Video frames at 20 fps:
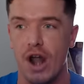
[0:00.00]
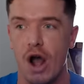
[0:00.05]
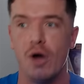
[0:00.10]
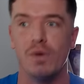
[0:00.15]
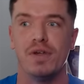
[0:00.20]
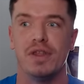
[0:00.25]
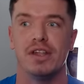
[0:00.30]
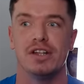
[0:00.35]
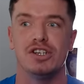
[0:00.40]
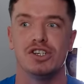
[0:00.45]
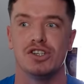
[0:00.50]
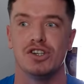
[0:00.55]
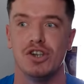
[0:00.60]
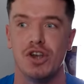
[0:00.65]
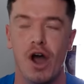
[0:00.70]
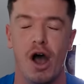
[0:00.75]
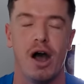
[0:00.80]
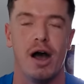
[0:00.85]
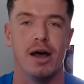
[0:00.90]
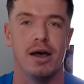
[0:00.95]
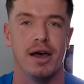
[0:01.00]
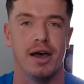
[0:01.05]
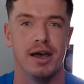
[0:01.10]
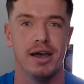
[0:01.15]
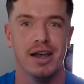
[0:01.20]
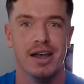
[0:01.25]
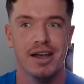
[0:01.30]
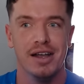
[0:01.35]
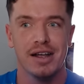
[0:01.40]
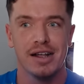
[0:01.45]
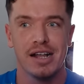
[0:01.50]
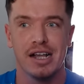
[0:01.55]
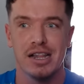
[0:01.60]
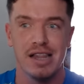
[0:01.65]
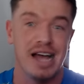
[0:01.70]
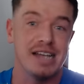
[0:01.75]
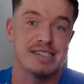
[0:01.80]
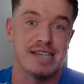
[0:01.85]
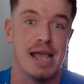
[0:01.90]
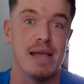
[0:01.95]
know that they're just not a
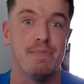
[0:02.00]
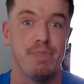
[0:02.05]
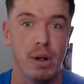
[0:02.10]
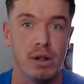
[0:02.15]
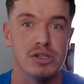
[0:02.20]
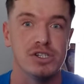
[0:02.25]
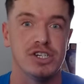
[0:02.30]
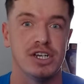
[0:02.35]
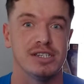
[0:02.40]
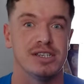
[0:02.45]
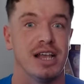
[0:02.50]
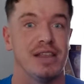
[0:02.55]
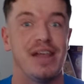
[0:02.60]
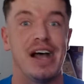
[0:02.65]
class A bullshitter.